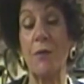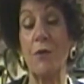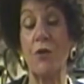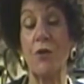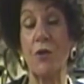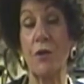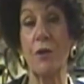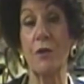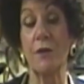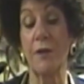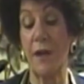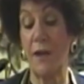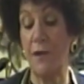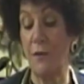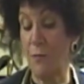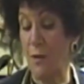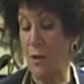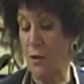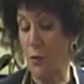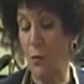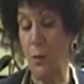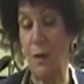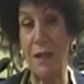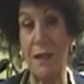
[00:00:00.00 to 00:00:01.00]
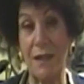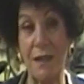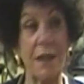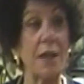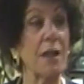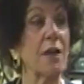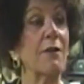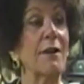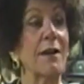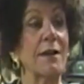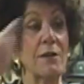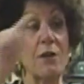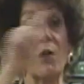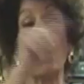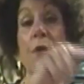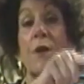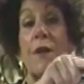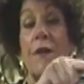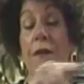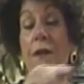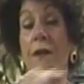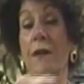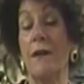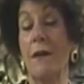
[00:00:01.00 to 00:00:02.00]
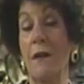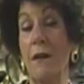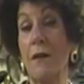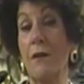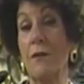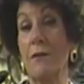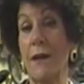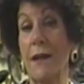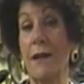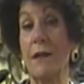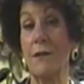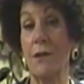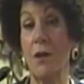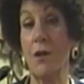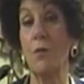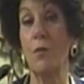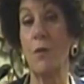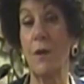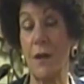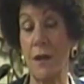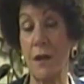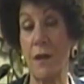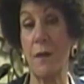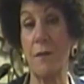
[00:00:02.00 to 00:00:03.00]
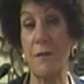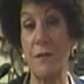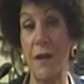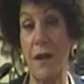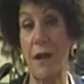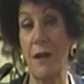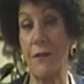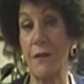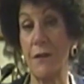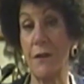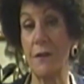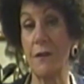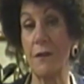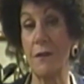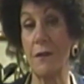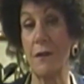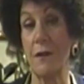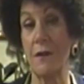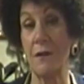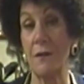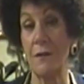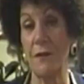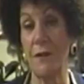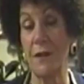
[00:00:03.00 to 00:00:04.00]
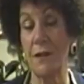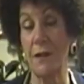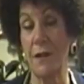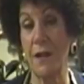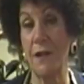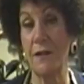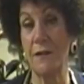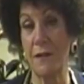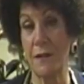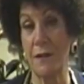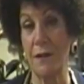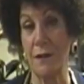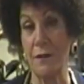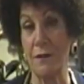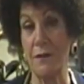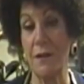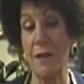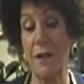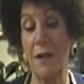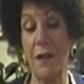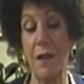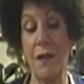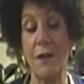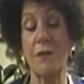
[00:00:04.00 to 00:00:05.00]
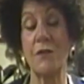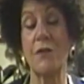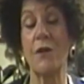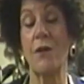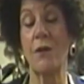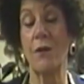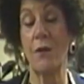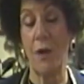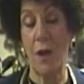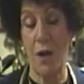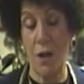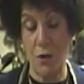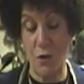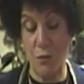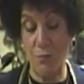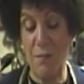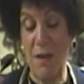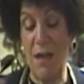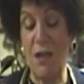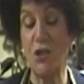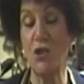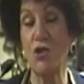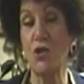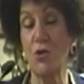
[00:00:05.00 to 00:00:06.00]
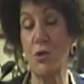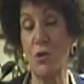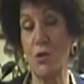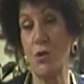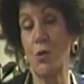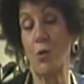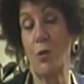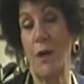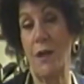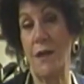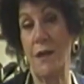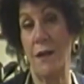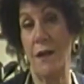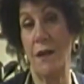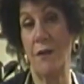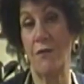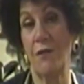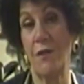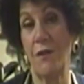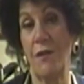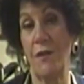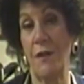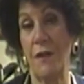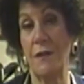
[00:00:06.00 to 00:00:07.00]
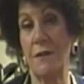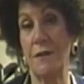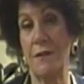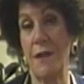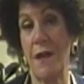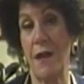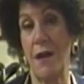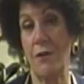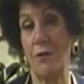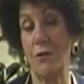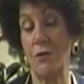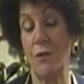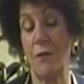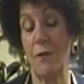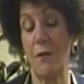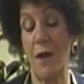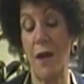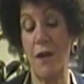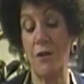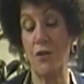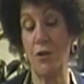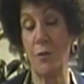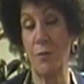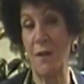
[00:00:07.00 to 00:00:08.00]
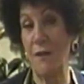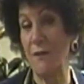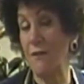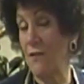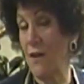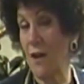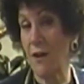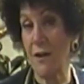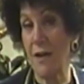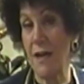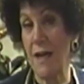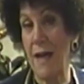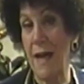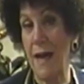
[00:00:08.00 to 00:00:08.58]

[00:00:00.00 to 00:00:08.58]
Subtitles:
your glaze between here and loading the kiln, let alone when it comes out of the glaze kiln. So make sure you write everything down, and you'll be very